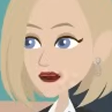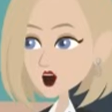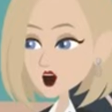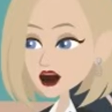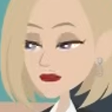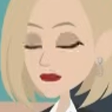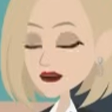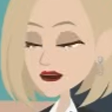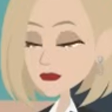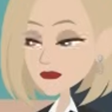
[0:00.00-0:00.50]

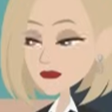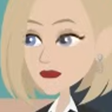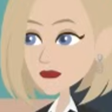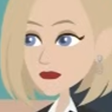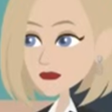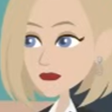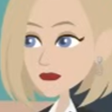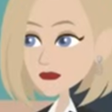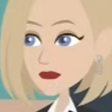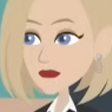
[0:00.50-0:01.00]
she told
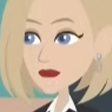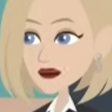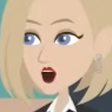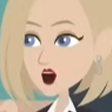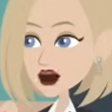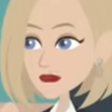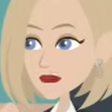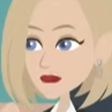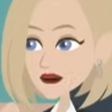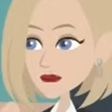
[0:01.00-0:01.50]
me a
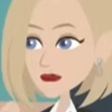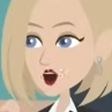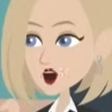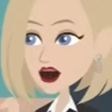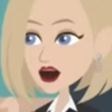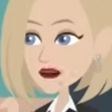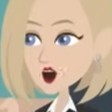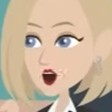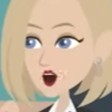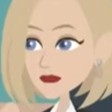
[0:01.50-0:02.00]
secret,
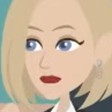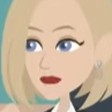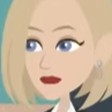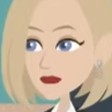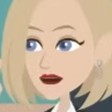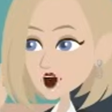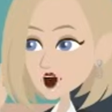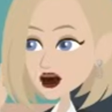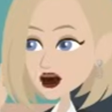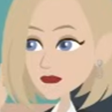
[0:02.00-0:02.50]
the
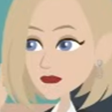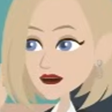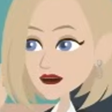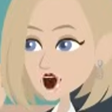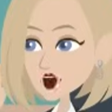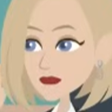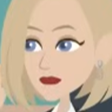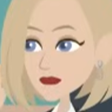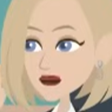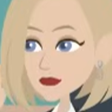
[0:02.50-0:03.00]
verb
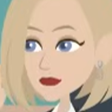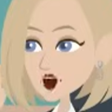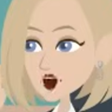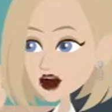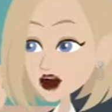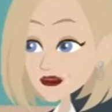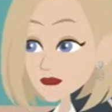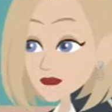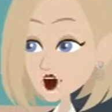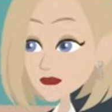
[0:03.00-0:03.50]
highlights
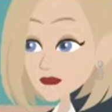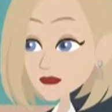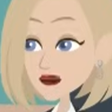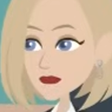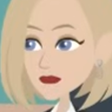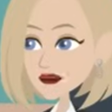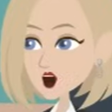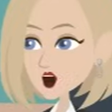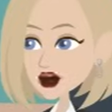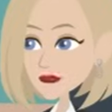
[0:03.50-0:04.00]
that the
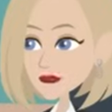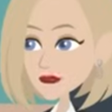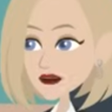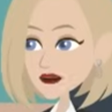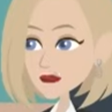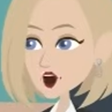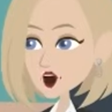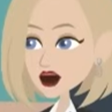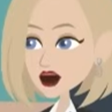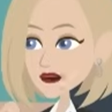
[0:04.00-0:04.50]
information
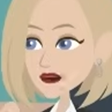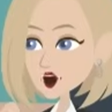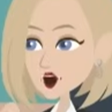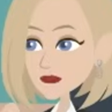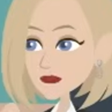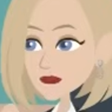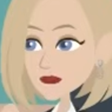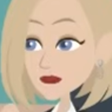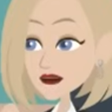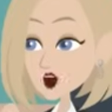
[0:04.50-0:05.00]
was
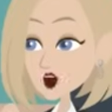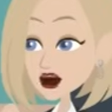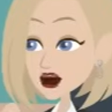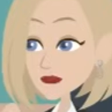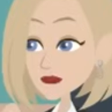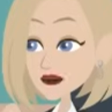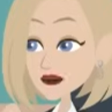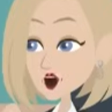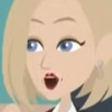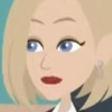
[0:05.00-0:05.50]
directed to
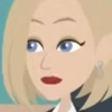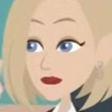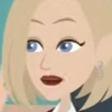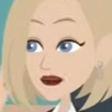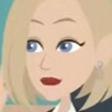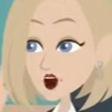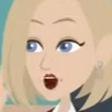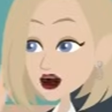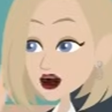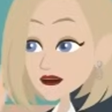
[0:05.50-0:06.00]
you.
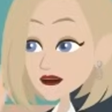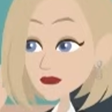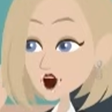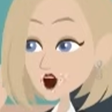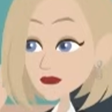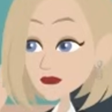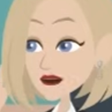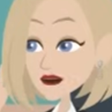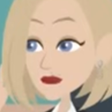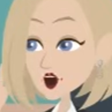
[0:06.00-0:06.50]
A
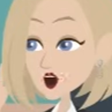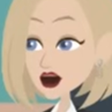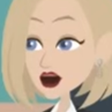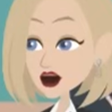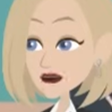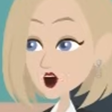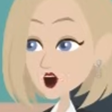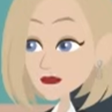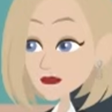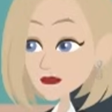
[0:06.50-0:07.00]
useful
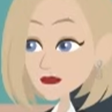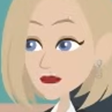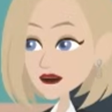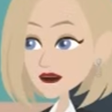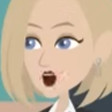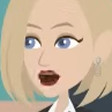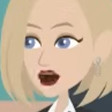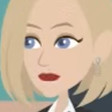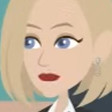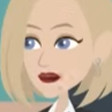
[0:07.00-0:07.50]
trick is to
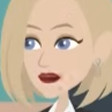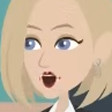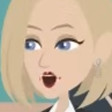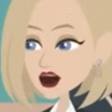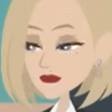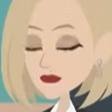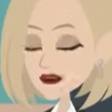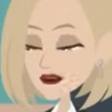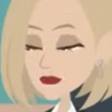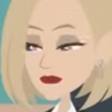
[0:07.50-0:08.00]
remember that
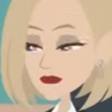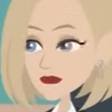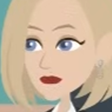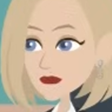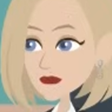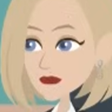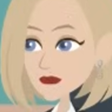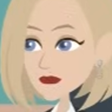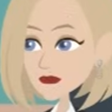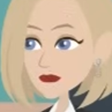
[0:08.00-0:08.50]
tell
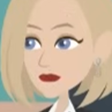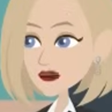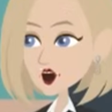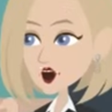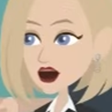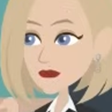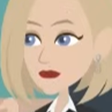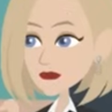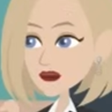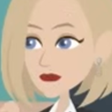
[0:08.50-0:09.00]
almost
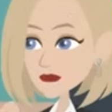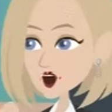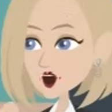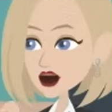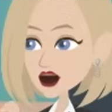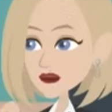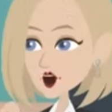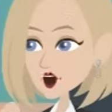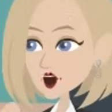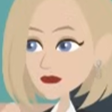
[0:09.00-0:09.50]
always has a
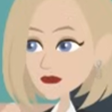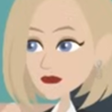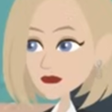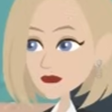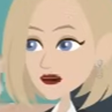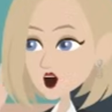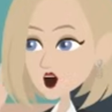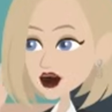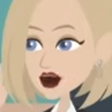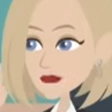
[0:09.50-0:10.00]
person
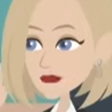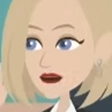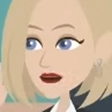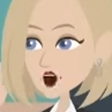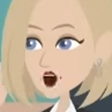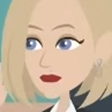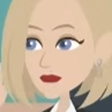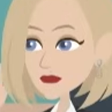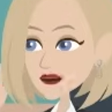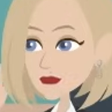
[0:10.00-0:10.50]
after it,
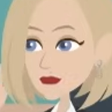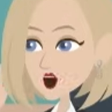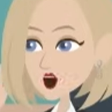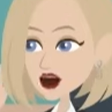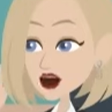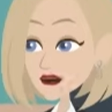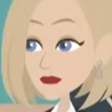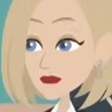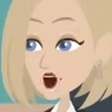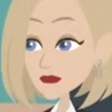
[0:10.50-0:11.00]

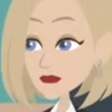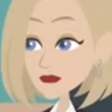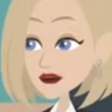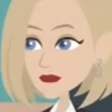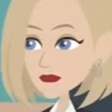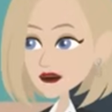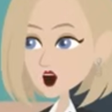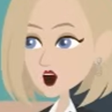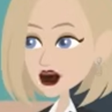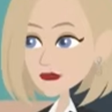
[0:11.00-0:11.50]
while say
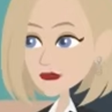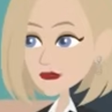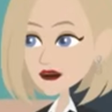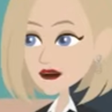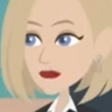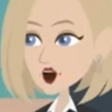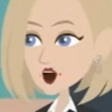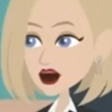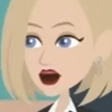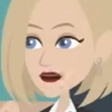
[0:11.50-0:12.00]
does not
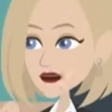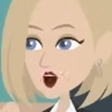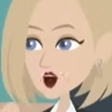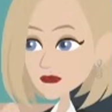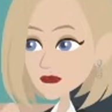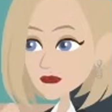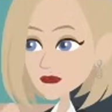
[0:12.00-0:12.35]
need one.